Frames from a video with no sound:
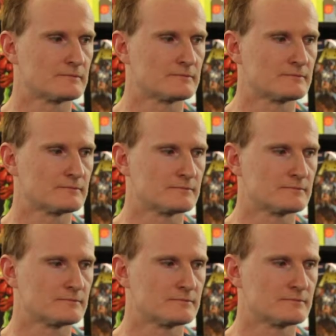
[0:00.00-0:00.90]

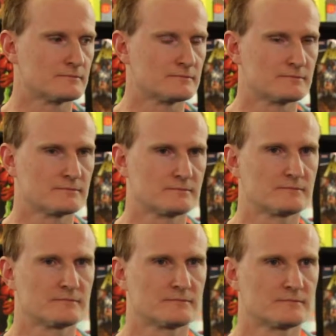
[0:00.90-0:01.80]

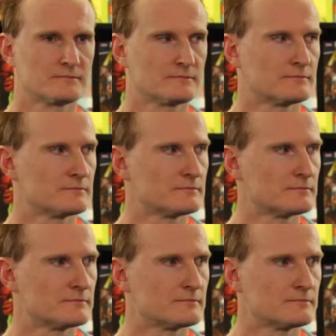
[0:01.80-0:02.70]

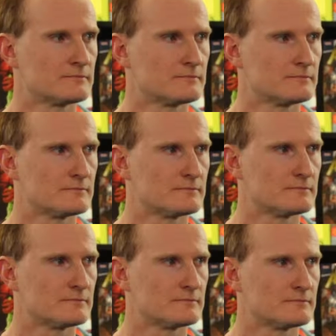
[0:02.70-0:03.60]

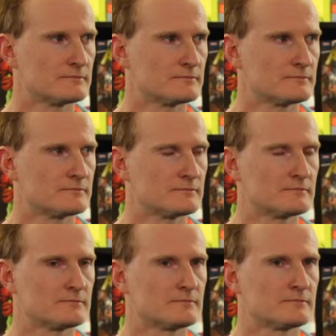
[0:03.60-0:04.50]

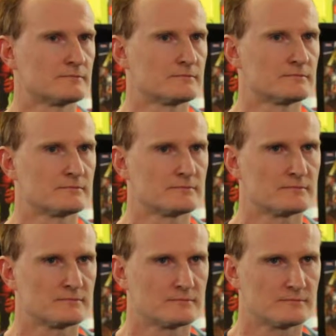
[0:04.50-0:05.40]

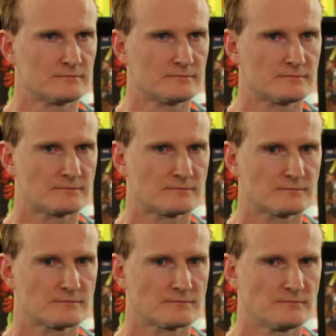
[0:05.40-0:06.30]

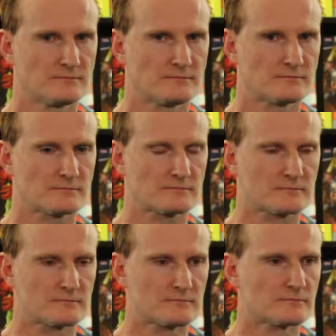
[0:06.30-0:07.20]

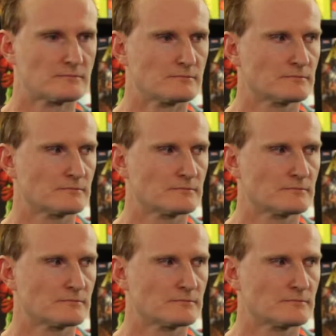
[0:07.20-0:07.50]
The person shown says nothing.